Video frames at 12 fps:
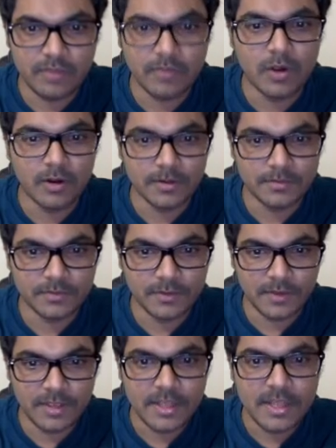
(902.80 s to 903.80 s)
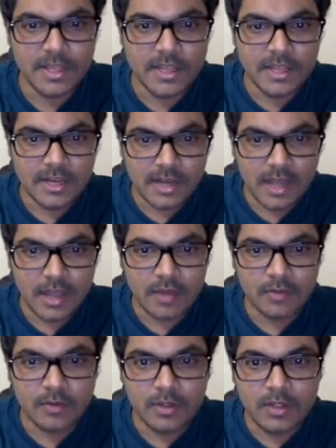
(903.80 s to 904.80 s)
got. Okay,
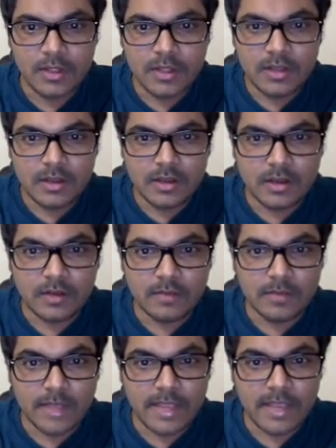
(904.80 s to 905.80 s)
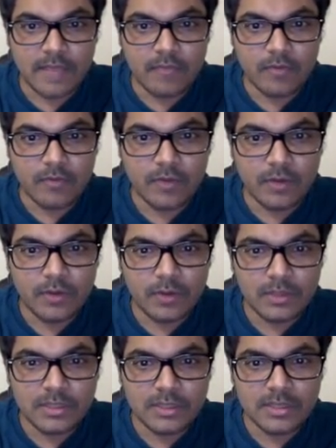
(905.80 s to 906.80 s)
now again what we do
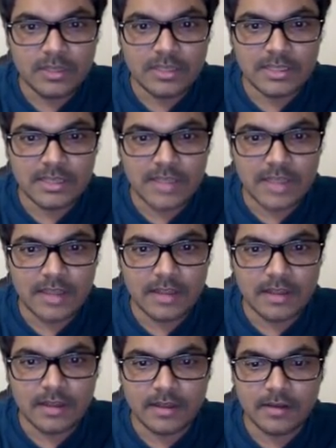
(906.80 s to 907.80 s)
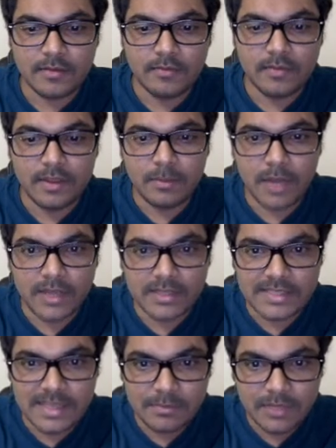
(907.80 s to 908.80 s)
is, let's say we apply the
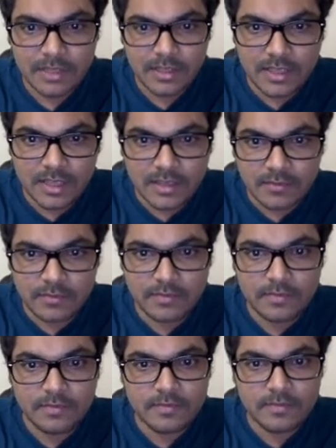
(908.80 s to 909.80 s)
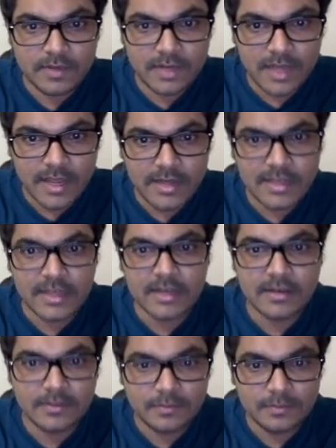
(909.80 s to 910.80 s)
same thing. If target
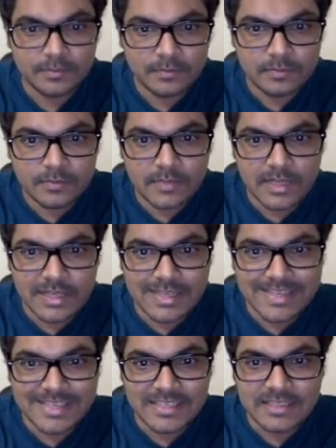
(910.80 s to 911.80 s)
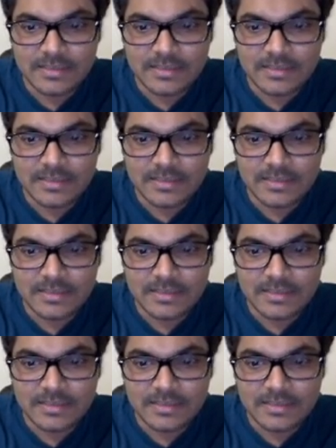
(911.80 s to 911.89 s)
is